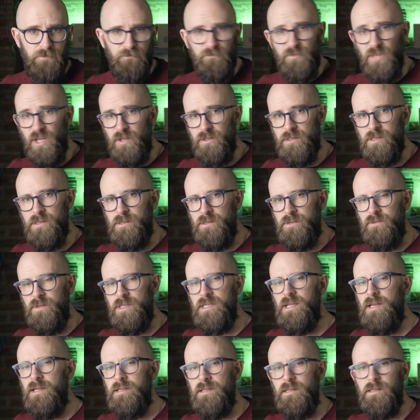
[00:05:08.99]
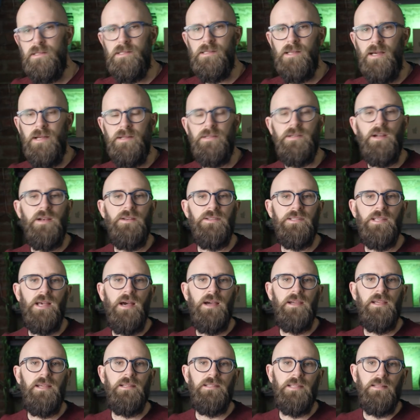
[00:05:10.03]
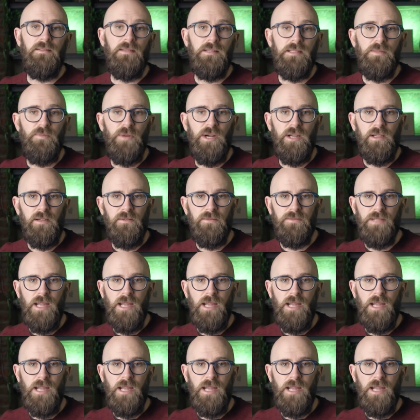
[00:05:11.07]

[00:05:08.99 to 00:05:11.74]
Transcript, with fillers: The Olsons returned to the sideshow circuit in the spring of